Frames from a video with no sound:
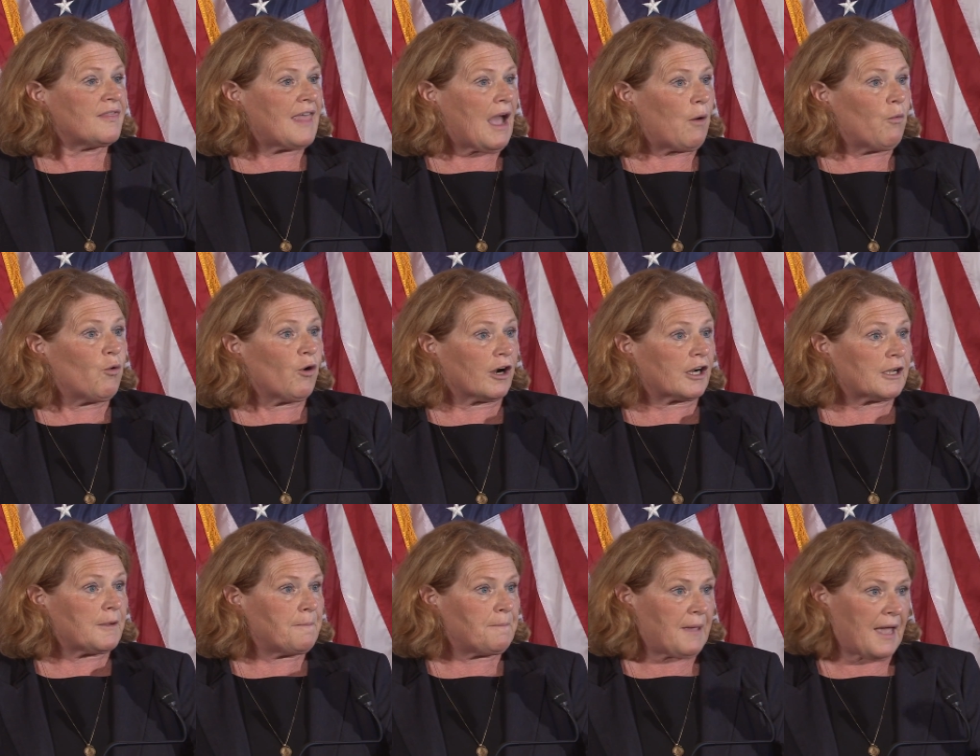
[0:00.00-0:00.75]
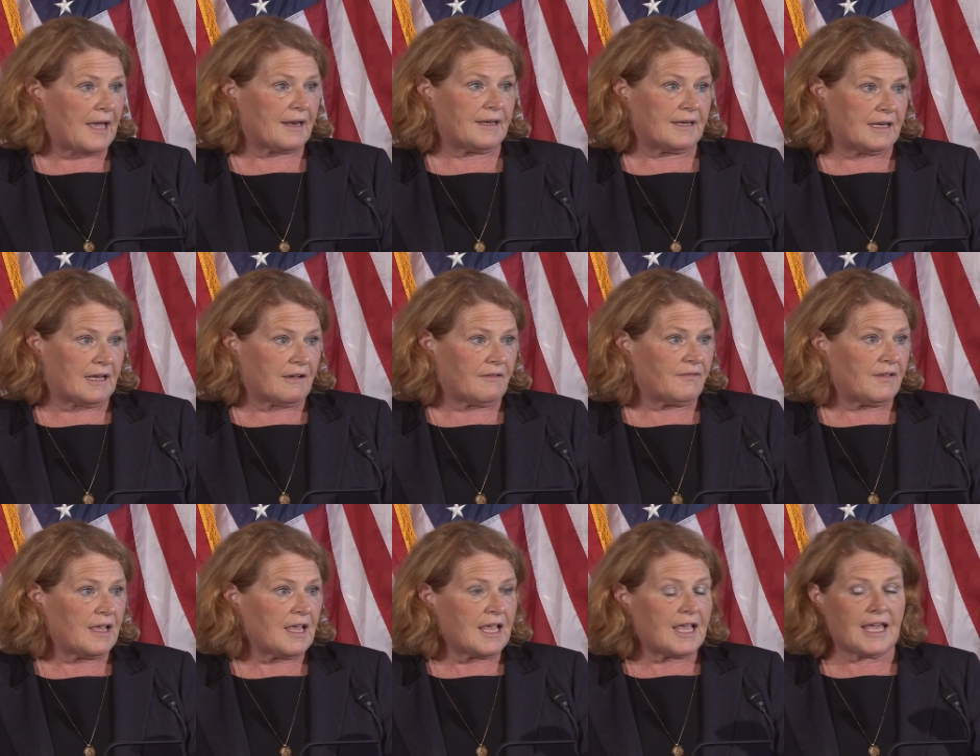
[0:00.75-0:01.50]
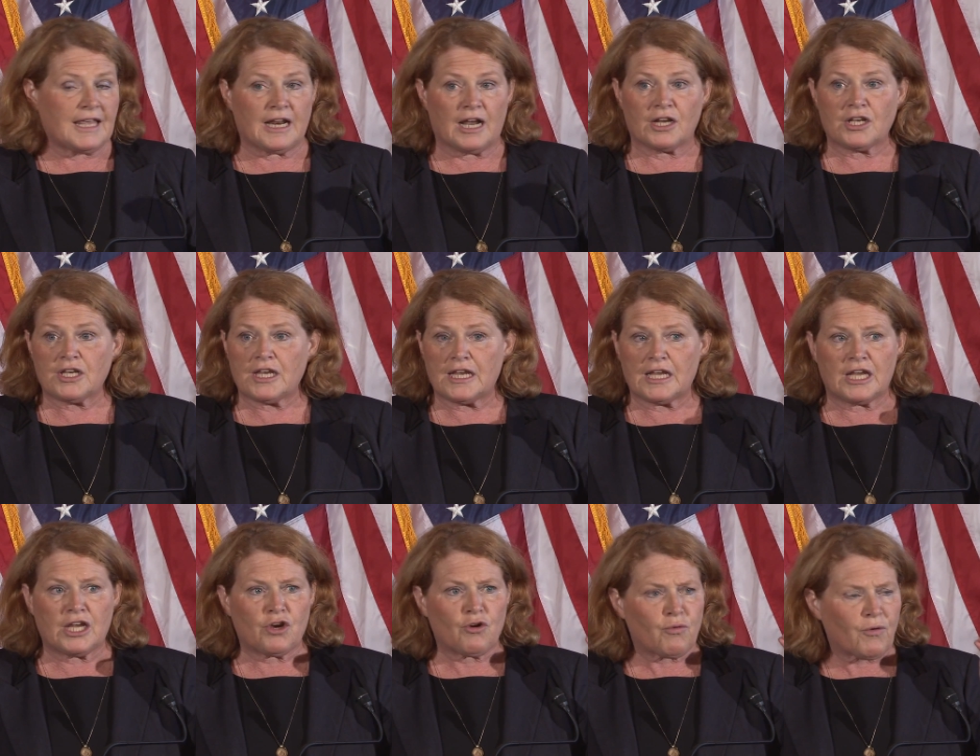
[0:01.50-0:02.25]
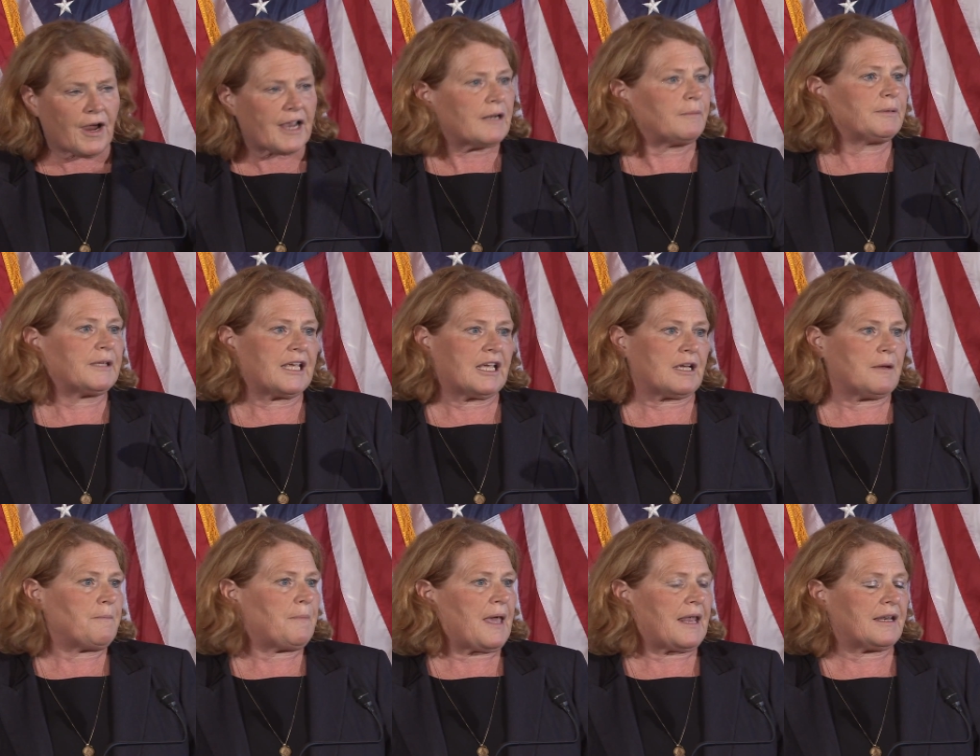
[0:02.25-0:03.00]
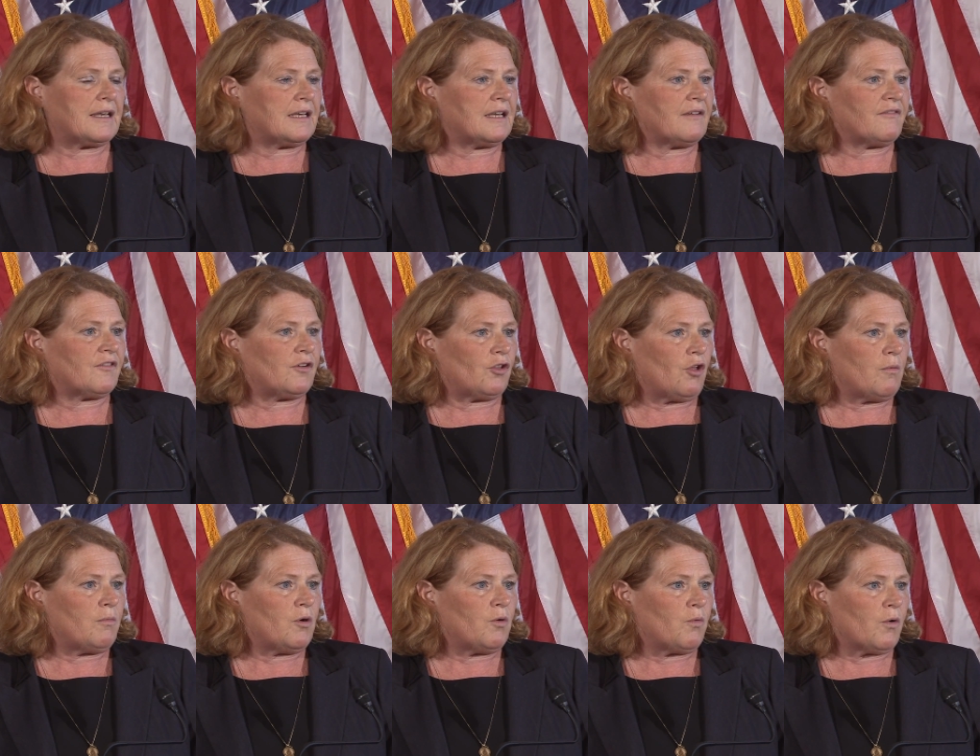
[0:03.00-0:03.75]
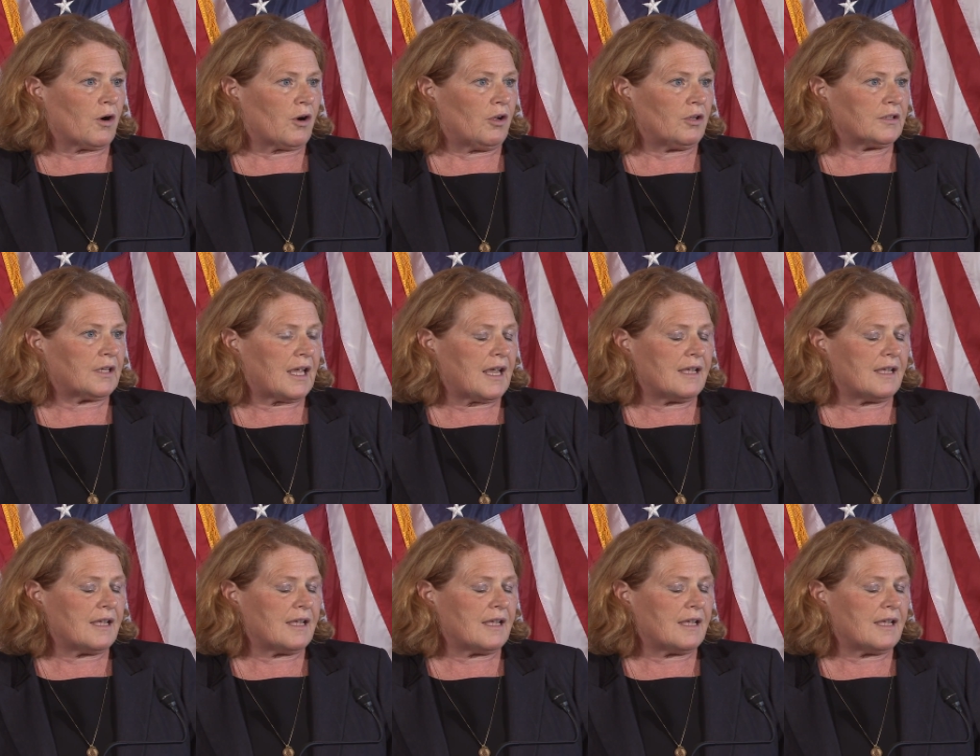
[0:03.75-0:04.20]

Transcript: that we're competitive in an incredibly competitive global world.